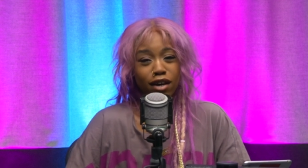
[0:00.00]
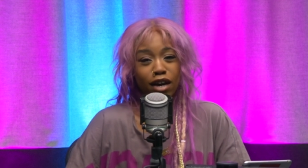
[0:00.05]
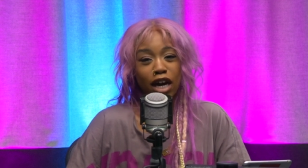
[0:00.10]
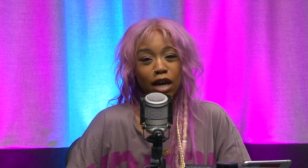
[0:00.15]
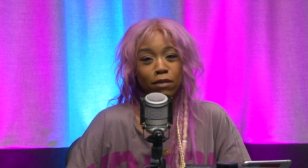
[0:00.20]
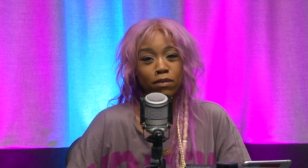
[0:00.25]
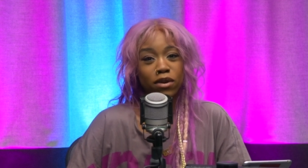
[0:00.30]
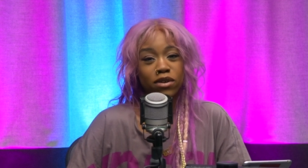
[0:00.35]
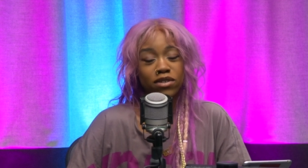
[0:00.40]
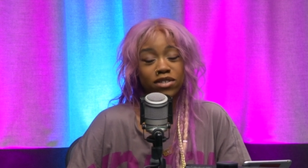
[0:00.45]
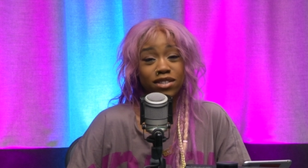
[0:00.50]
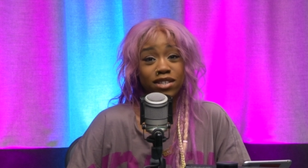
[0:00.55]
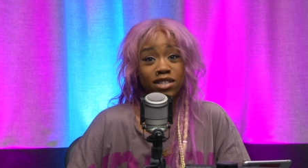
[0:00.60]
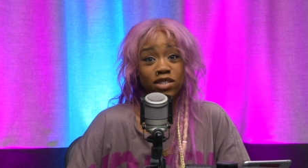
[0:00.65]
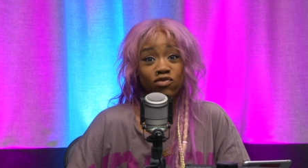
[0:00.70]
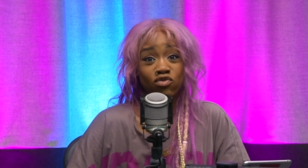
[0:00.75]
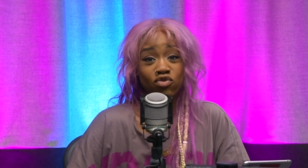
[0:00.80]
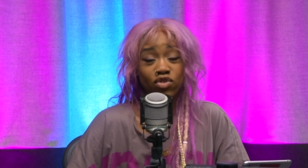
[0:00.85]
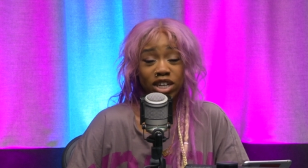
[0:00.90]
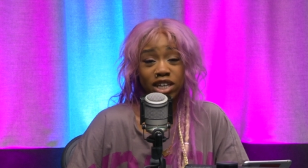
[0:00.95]
I posted
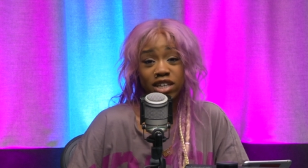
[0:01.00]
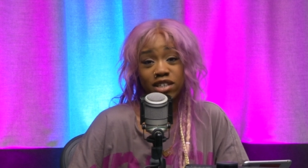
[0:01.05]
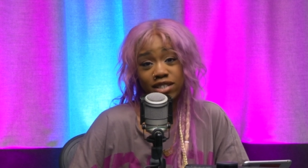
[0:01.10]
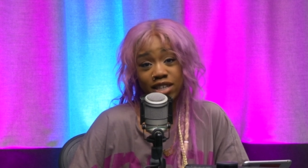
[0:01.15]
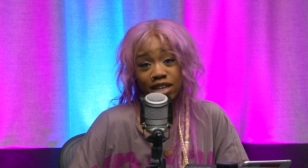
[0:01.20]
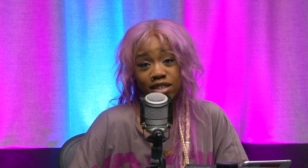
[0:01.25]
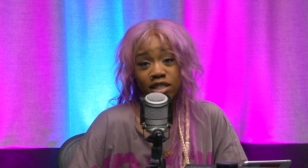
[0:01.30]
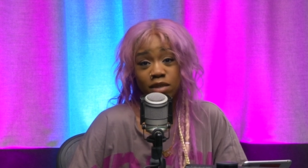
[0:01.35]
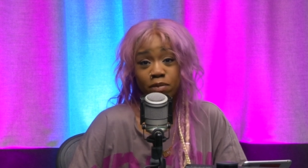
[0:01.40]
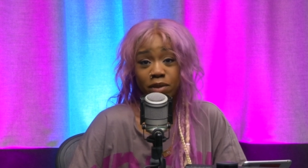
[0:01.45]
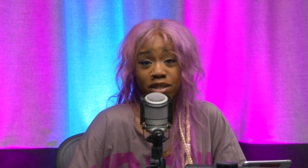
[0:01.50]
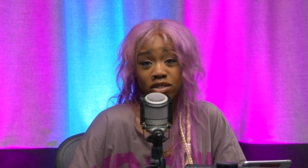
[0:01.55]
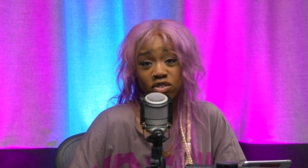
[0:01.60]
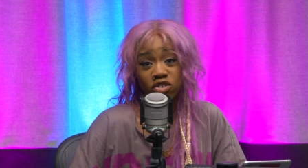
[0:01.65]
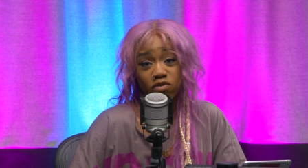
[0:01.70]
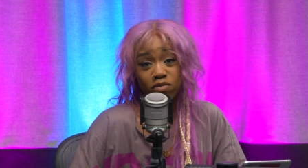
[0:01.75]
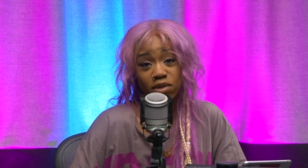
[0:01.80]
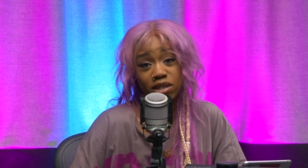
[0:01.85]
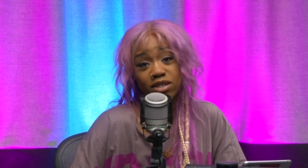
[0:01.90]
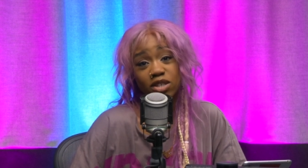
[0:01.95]
this really sexy picture
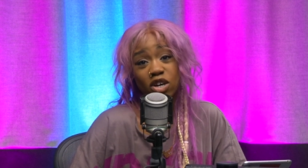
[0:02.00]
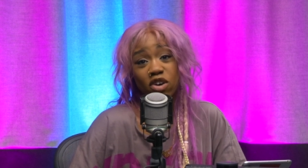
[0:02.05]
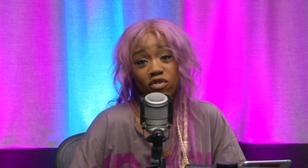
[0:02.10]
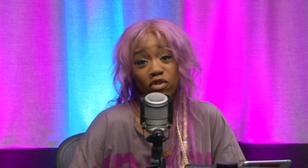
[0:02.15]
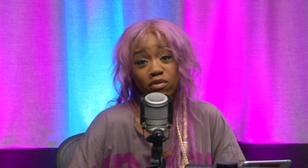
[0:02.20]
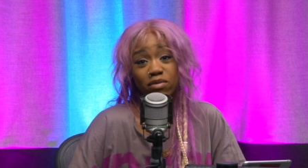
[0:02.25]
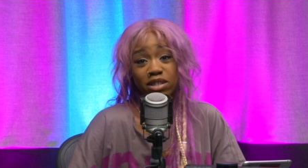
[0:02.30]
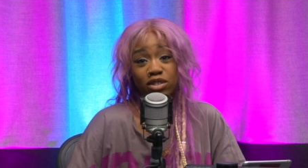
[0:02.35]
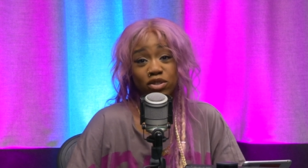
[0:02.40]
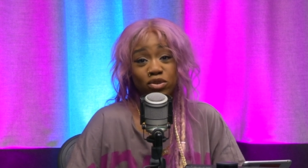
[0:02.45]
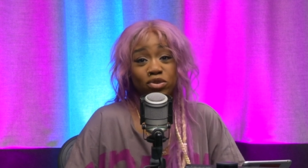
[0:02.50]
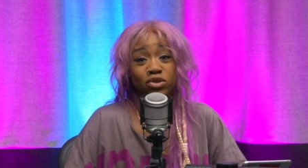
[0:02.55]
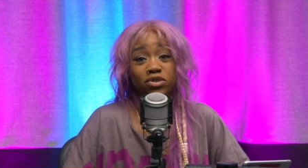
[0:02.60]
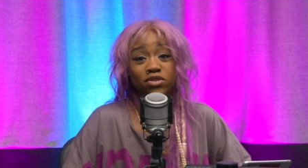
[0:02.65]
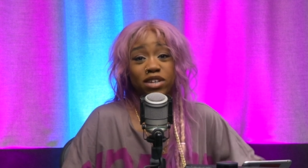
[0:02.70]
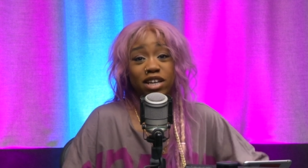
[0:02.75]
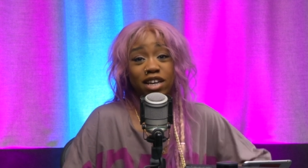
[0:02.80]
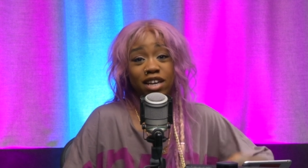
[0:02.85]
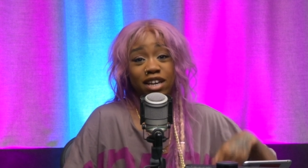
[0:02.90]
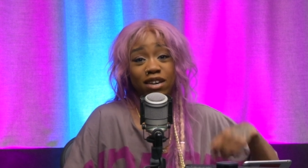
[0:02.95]
of myself on my
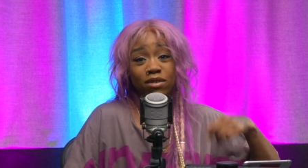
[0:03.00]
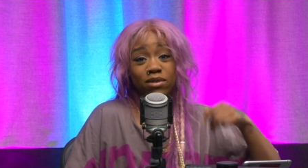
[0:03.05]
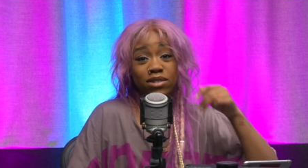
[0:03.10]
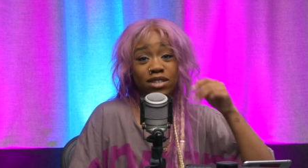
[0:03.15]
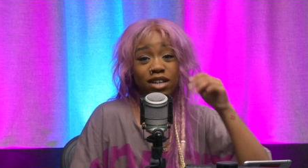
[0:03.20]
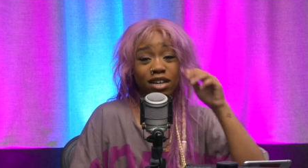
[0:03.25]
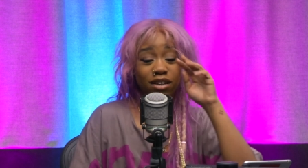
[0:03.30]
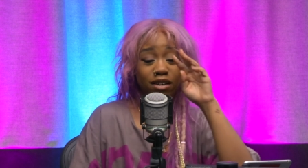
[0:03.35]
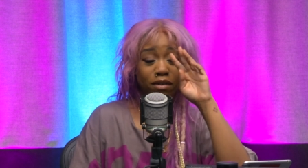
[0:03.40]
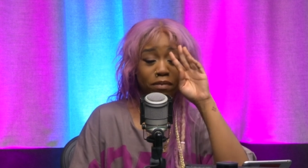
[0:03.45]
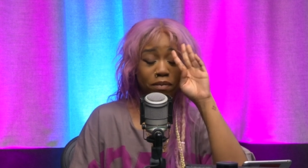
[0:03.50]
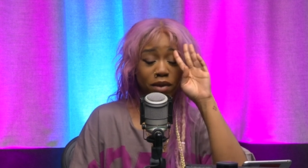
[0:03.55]
story. It was like a